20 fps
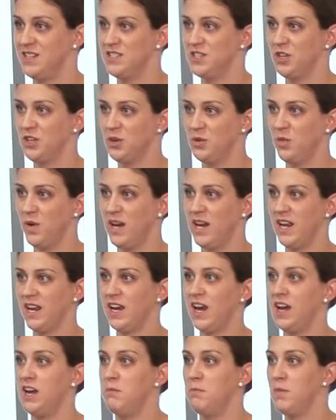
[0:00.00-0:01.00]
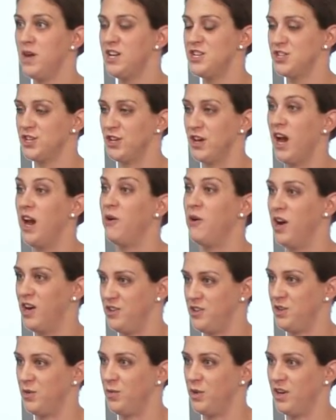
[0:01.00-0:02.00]
It's a good way to kind of measure how
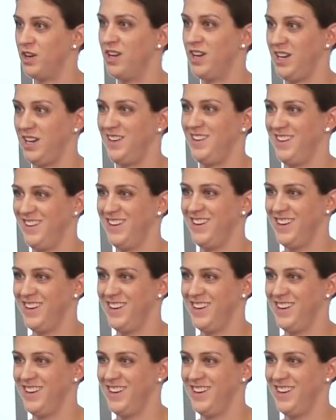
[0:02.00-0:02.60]
hard you're working.